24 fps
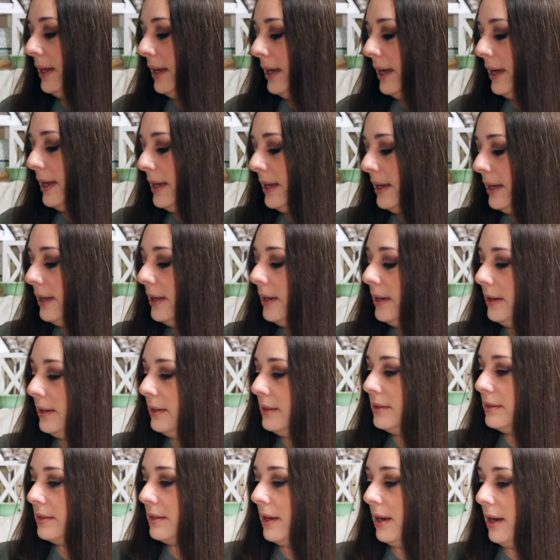
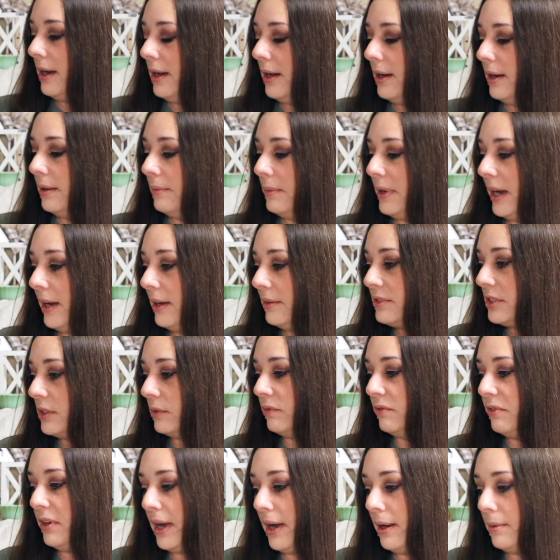And I have
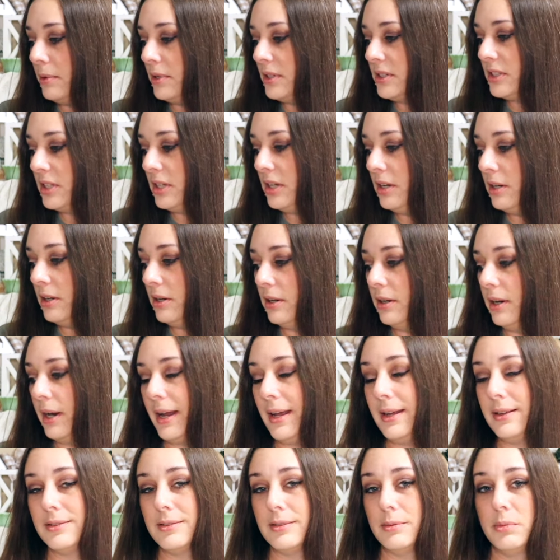some fabrics here
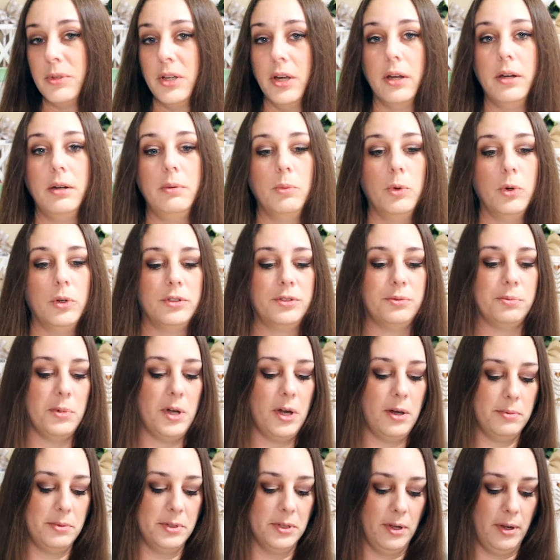and some cutting boards from
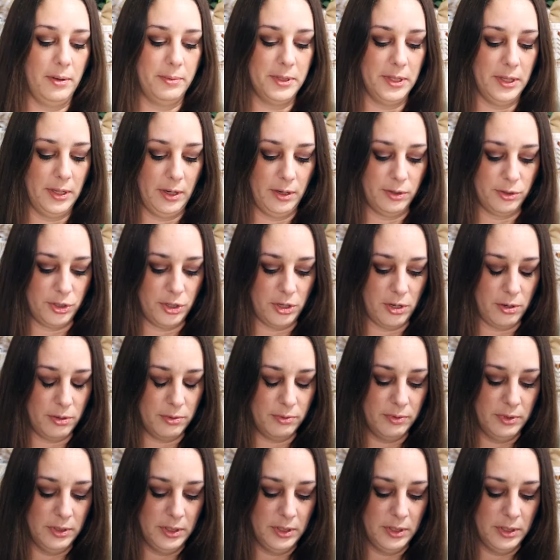Hobby Lobby that I'll show.